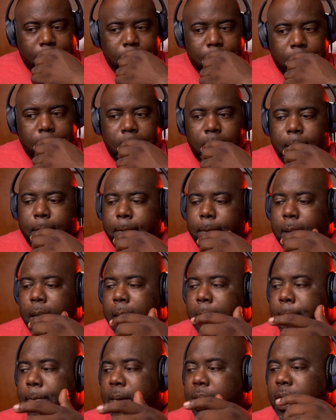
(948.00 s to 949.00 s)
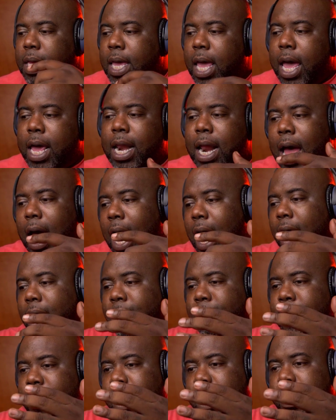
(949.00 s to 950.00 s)
Biggie had an eye
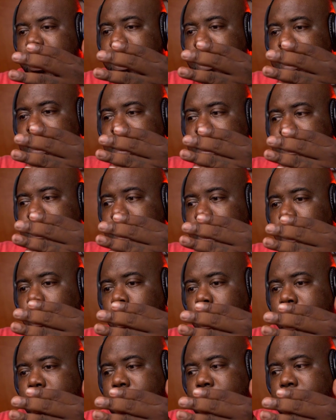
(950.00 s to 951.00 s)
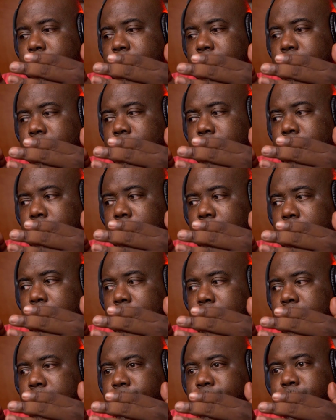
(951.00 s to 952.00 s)
that went
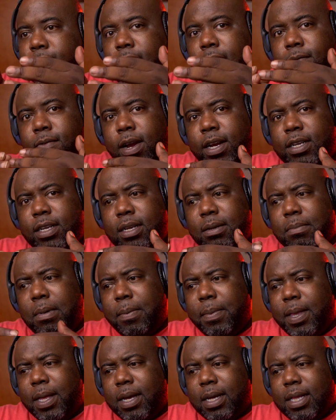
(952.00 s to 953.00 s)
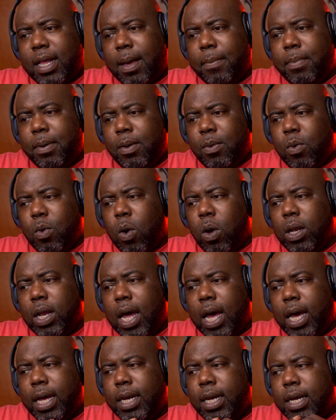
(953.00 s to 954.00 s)
a different direction. Maybe that could that be
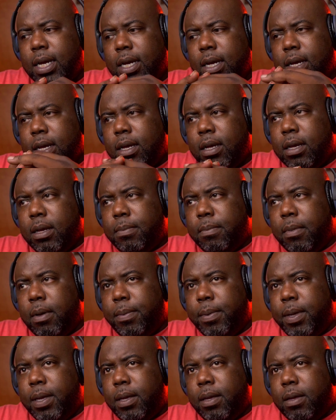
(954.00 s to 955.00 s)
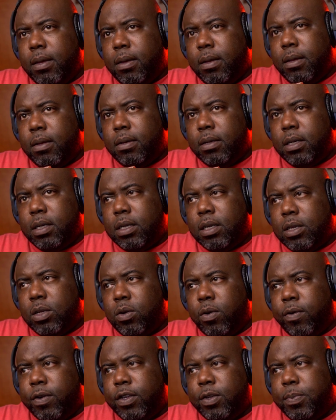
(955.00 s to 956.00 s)
wall-eyed? Maybe? This is
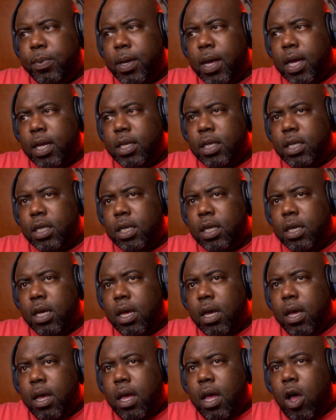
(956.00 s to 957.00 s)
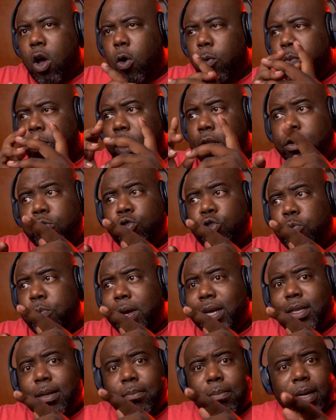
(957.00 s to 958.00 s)
Notorious B.I.G. I hope you're
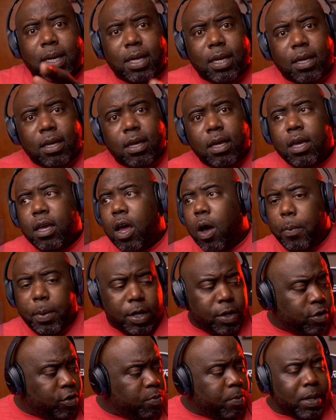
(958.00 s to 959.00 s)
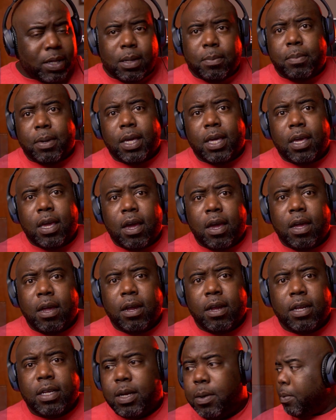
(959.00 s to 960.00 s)
disrespecting Biggie. Are we disrespecting Biggie out
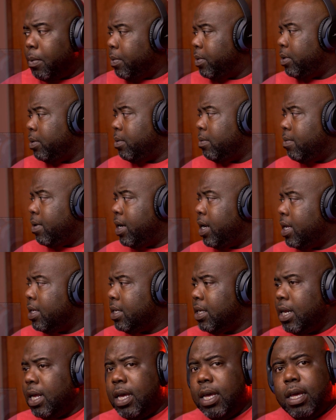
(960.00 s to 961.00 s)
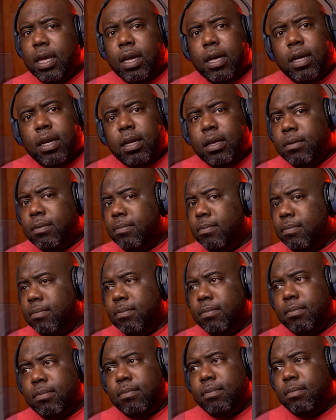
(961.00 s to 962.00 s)
here? Is that doing right now today?
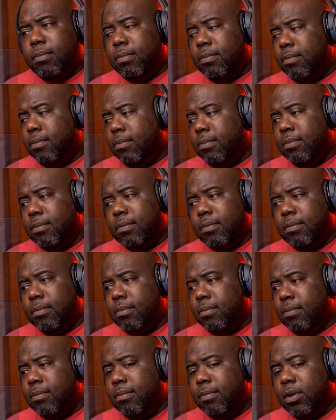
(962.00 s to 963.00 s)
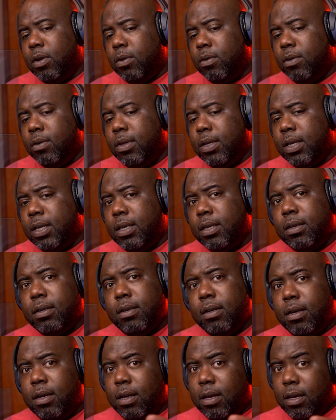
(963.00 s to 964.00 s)
Don't do this.
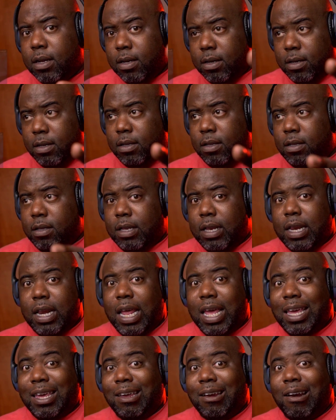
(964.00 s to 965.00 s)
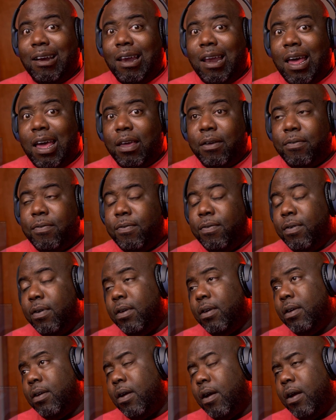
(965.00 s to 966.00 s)
In your life,
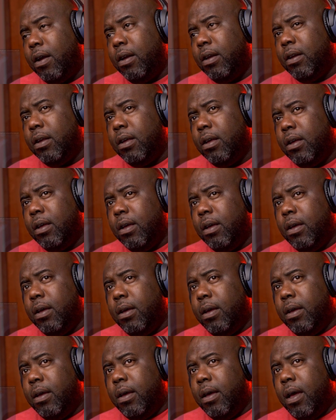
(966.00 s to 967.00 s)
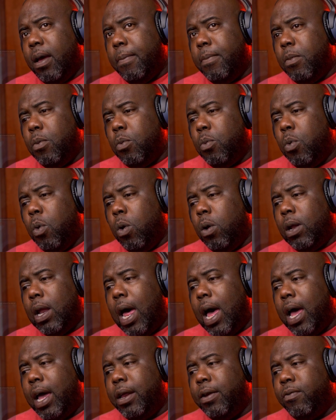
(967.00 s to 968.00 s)
right?
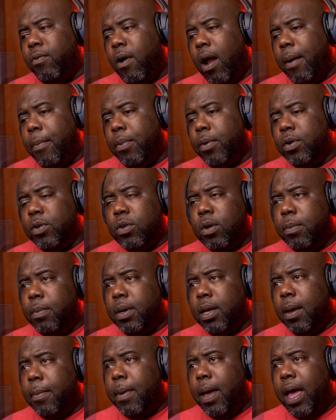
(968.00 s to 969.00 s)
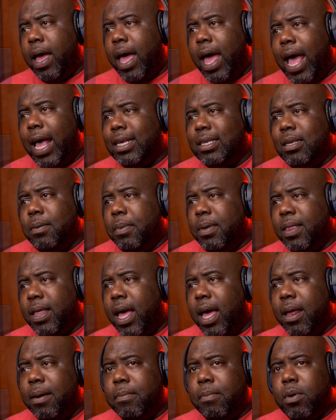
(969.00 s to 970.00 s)
Wall-eyed rapper. So it has to be
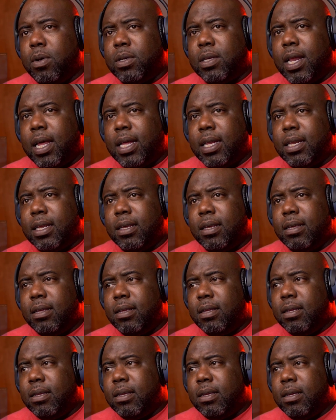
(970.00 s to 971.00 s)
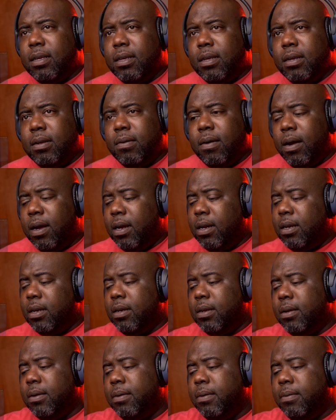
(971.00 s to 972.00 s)
that, most likely. Right?
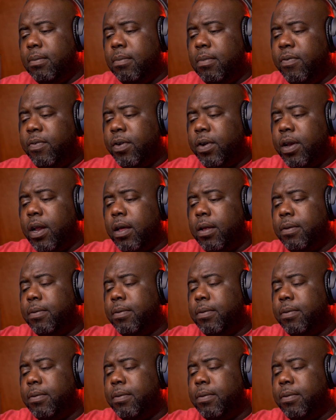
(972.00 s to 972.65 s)
We'll figure it out.